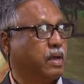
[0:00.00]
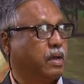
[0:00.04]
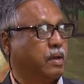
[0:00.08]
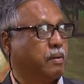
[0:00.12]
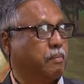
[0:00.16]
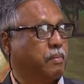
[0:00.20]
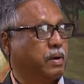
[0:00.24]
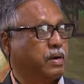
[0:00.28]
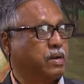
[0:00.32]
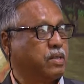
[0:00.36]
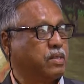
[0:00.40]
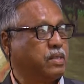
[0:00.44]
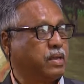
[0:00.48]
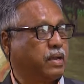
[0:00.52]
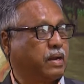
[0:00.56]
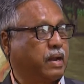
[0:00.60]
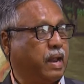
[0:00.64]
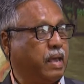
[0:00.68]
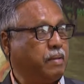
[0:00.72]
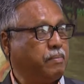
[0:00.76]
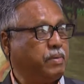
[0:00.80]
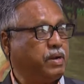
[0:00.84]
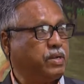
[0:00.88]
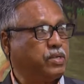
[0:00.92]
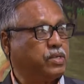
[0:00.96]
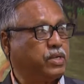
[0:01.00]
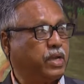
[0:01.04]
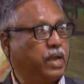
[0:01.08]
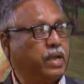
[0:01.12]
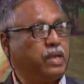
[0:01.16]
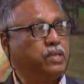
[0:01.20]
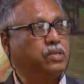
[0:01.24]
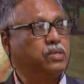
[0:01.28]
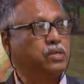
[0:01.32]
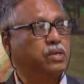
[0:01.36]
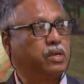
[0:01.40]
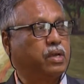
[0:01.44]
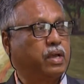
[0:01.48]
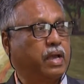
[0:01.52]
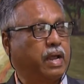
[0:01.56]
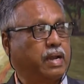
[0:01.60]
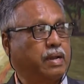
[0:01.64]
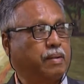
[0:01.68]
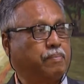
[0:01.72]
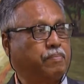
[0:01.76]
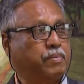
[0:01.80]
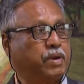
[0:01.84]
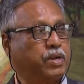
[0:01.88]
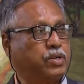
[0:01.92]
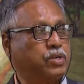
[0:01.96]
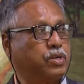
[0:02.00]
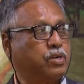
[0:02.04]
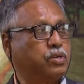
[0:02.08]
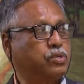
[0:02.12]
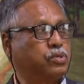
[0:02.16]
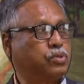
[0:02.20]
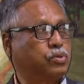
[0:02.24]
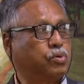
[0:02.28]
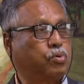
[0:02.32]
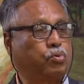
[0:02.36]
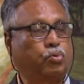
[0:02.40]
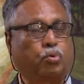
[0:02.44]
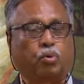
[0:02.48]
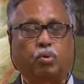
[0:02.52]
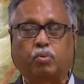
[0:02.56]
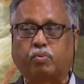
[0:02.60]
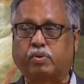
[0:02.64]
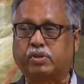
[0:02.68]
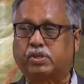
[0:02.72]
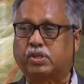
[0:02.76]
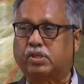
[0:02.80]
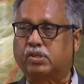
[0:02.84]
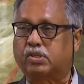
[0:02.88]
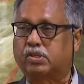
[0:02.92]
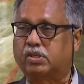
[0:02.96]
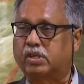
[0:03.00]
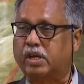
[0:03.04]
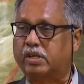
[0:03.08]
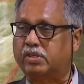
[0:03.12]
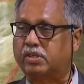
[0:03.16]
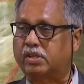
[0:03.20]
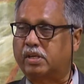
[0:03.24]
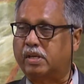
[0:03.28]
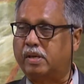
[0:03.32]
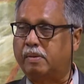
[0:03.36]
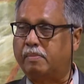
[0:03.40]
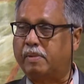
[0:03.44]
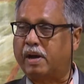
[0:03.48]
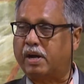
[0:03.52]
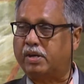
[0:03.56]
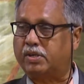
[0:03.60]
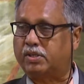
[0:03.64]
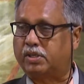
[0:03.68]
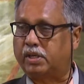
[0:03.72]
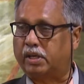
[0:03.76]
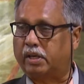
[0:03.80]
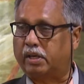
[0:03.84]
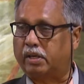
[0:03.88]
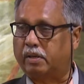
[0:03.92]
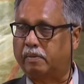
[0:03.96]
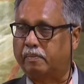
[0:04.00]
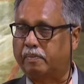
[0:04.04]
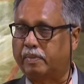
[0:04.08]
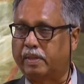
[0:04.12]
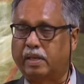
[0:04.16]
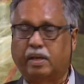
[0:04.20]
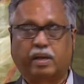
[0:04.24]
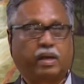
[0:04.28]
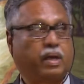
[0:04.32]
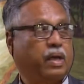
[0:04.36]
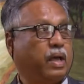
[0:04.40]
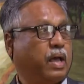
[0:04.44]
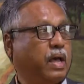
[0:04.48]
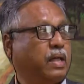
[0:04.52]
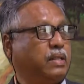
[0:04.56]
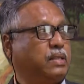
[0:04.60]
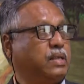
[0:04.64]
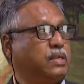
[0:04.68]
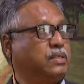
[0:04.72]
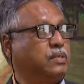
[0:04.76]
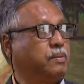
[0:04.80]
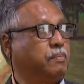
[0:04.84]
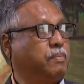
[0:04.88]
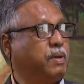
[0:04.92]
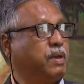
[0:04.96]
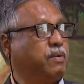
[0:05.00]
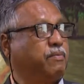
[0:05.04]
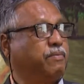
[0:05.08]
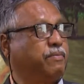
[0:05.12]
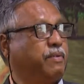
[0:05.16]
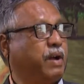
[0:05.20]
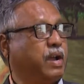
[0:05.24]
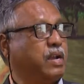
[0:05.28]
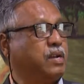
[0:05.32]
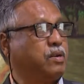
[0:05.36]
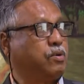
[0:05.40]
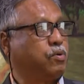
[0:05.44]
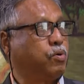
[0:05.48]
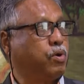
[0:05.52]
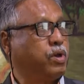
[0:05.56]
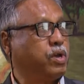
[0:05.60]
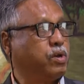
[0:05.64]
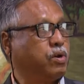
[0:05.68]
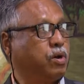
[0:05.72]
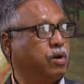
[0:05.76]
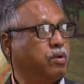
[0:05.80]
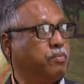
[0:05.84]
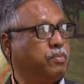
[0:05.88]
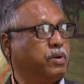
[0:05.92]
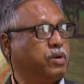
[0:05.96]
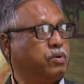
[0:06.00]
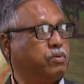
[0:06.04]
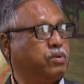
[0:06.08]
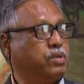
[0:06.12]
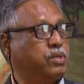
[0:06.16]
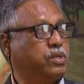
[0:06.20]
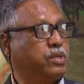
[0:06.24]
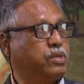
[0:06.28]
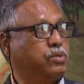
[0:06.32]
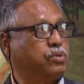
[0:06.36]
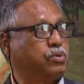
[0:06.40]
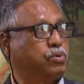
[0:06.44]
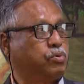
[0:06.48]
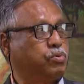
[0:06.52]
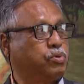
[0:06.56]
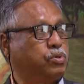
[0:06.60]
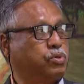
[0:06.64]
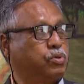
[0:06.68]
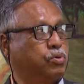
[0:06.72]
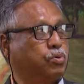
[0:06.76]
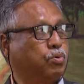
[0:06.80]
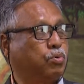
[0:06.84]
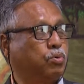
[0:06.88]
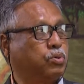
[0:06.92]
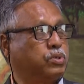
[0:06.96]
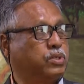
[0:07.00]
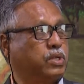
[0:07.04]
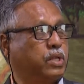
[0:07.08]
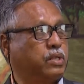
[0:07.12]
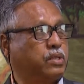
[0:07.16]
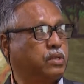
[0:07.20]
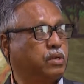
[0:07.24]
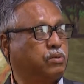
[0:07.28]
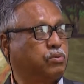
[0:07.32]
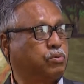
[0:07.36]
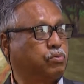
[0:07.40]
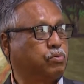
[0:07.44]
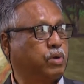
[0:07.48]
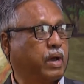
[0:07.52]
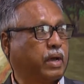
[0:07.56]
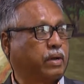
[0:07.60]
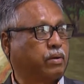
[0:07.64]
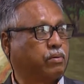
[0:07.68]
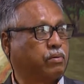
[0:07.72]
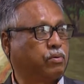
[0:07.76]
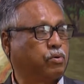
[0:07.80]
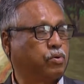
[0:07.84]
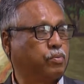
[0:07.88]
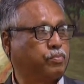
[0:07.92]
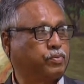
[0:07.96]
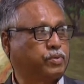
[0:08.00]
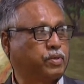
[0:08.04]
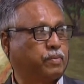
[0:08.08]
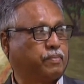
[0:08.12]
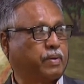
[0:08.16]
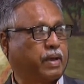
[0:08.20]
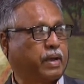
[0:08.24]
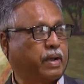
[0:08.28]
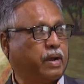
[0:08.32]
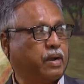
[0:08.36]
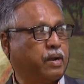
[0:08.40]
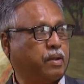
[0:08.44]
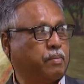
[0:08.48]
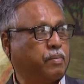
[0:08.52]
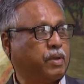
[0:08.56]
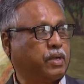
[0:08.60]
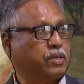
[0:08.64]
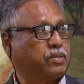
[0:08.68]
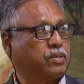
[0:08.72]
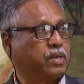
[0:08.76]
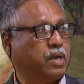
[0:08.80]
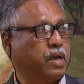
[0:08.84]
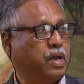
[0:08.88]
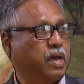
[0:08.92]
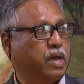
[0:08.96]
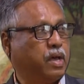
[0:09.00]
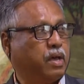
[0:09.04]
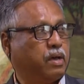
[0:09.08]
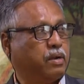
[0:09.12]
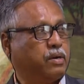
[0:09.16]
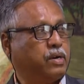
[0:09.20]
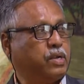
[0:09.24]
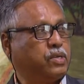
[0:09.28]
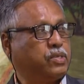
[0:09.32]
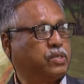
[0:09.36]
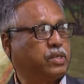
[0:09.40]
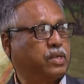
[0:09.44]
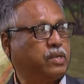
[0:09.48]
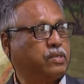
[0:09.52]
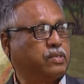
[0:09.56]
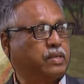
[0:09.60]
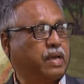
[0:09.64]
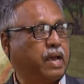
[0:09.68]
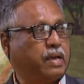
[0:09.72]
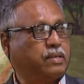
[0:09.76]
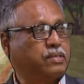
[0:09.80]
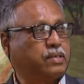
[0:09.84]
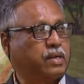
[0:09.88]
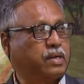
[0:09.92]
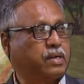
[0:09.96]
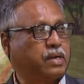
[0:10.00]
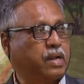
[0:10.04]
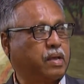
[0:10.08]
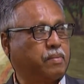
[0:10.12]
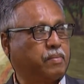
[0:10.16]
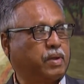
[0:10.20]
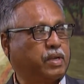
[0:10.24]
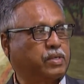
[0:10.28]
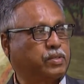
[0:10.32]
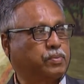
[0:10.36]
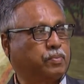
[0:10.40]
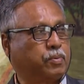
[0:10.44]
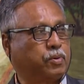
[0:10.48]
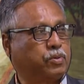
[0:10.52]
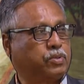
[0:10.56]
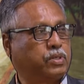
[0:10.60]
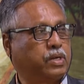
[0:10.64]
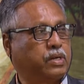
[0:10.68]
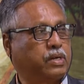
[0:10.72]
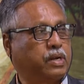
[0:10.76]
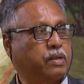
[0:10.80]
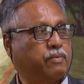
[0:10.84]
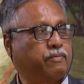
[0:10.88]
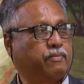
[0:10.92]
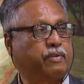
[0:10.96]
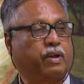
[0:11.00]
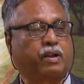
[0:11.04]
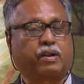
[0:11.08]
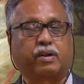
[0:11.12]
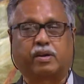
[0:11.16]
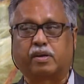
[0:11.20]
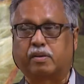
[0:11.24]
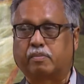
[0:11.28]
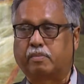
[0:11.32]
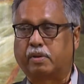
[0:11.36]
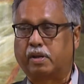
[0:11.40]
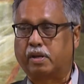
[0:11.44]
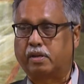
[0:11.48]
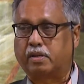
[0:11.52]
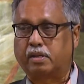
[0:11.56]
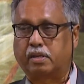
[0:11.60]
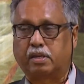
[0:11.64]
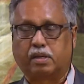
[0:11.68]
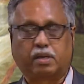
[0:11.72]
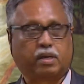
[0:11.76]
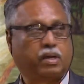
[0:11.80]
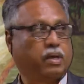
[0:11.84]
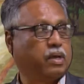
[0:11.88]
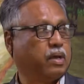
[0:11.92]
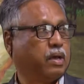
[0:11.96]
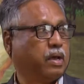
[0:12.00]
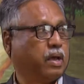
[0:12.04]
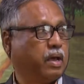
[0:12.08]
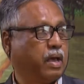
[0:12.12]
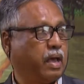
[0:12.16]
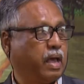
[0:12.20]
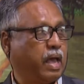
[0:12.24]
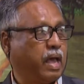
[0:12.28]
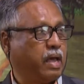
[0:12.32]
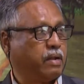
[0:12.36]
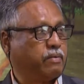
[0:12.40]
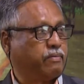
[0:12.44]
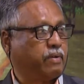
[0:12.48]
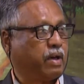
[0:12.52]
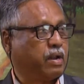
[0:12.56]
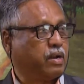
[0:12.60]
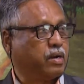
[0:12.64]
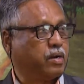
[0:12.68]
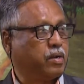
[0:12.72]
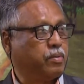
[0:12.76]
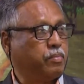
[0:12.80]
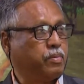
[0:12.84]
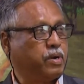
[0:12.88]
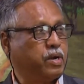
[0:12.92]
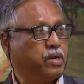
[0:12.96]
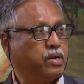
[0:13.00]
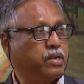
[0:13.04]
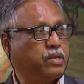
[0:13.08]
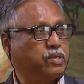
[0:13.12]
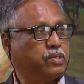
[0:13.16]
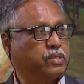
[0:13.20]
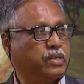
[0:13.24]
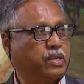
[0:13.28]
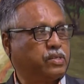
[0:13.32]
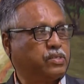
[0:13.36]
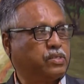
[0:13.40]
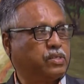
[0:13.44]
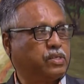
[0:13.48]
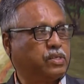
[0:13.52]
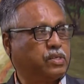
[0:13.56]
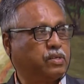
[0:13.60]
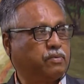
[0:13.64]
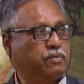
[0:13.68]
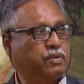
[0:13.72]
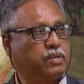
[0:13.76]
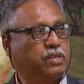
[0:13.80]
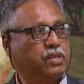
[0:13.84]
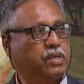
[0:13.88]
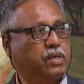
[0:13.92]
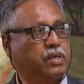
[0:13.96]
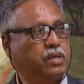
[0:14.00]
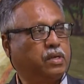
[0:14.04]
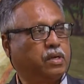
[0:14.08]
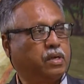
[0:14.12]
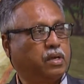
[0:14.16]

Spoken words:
But in the climate change adaptation school, which is just emerging, and there's a big fight going on between these 2 schools and the 2 groups of academics, risk is hazard time, exposure time, vulnerability. And vulnerability is sensitivity